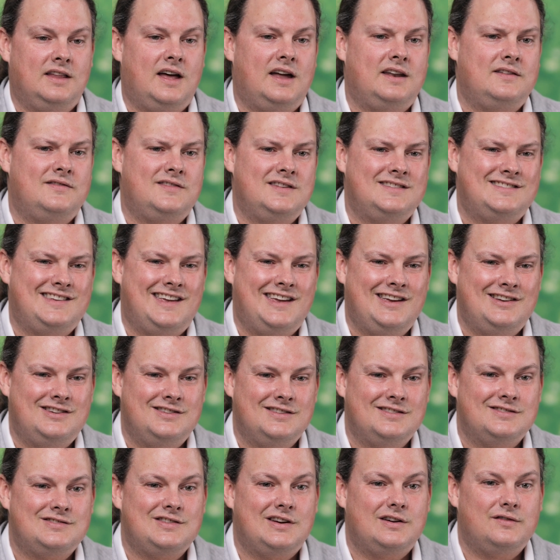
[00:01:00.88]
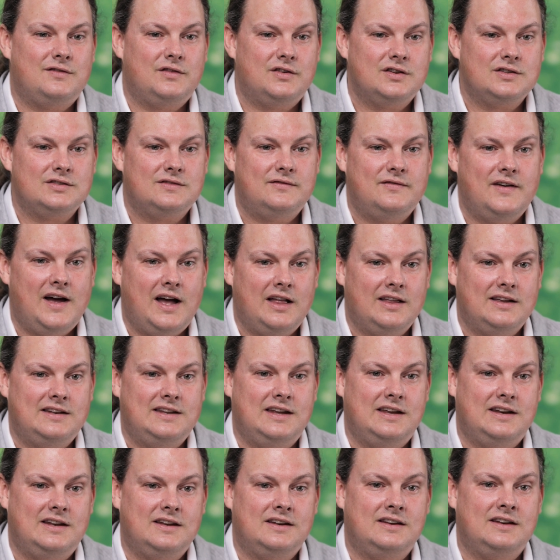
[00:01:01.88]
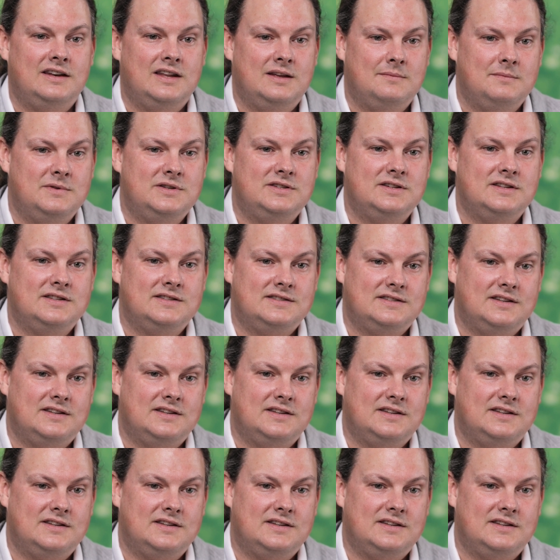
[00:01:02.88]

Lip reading: a lot of these agents are first validated in imaging